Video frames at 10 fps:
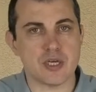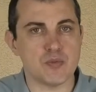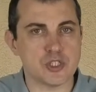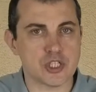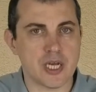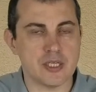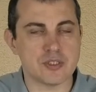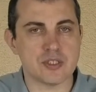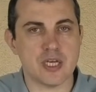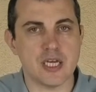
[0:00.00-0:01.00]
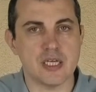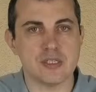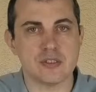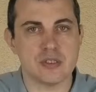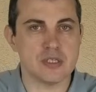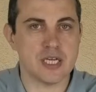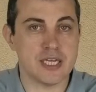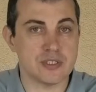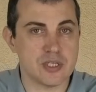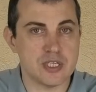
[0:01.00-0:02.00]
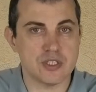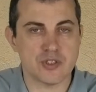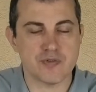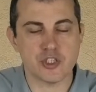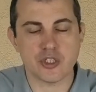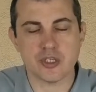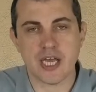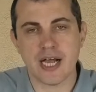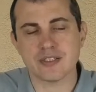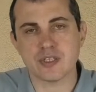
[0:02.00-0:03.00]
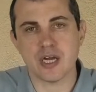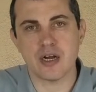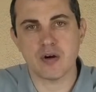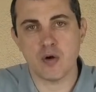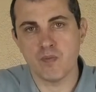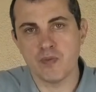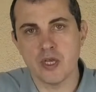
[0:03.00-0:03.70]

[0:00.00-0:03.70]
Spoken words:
in which case it gets an insufficient gas error.